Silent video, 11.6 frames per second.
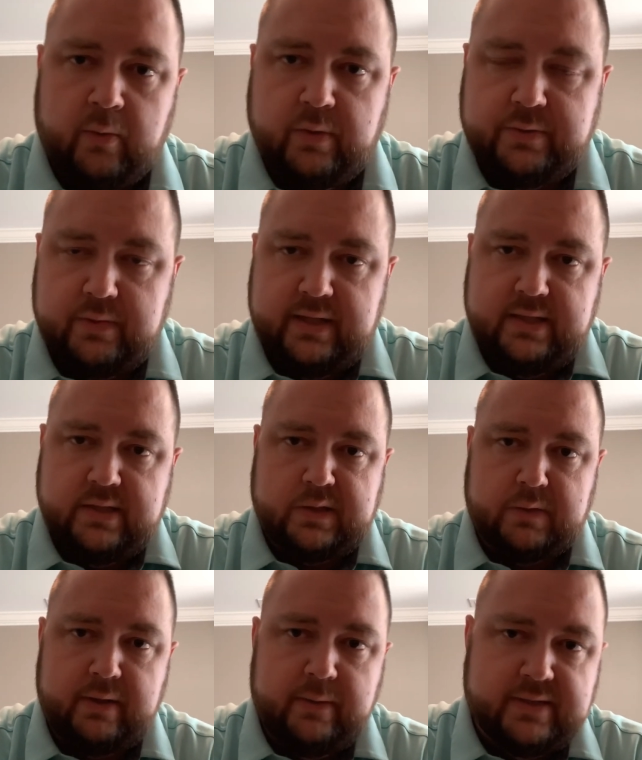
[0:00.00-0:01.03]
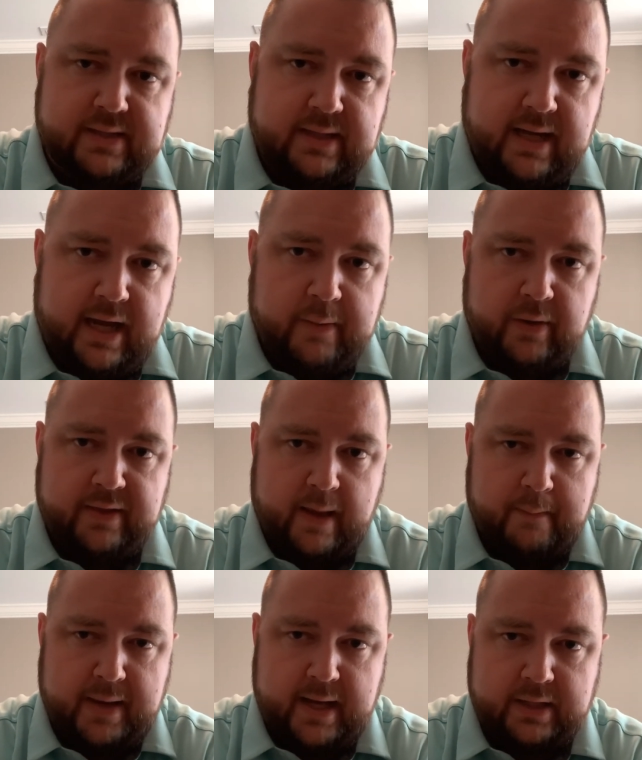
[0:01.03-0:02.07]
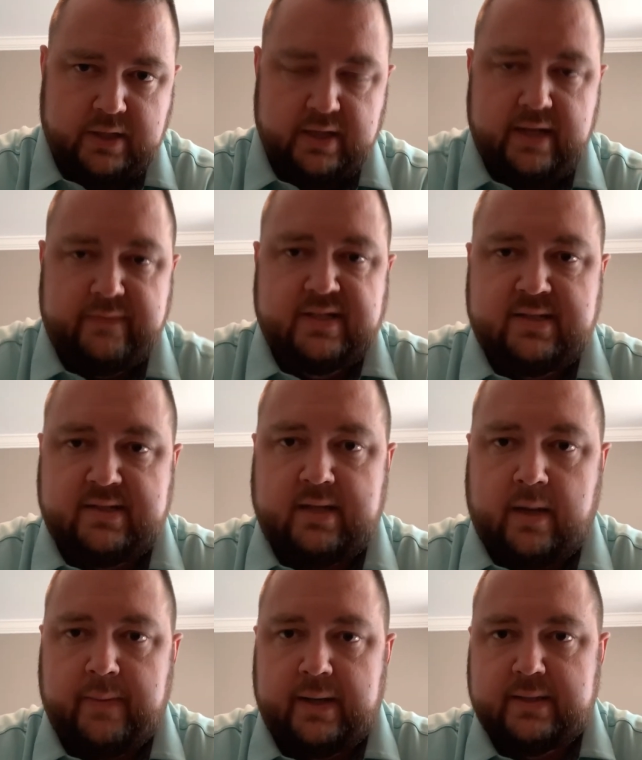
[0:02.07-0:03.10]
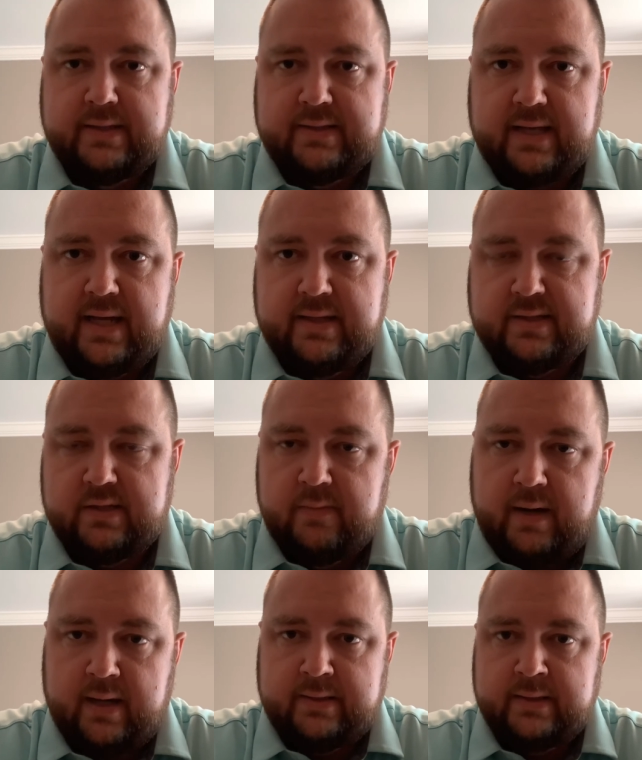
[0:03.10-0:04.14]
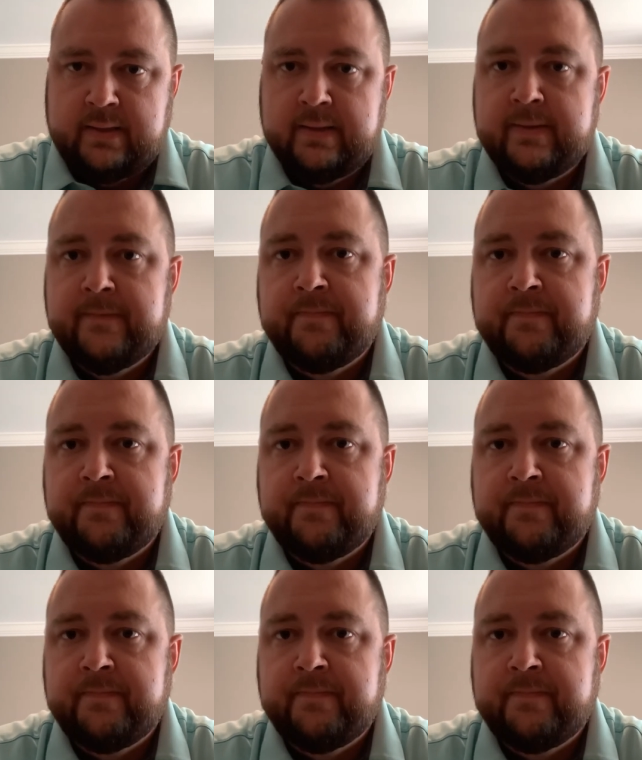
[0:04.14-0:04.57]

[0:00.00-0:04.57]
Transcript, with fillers: Which one of these three was the neighbor? And that man couldn't even stomach to say the Samaritan.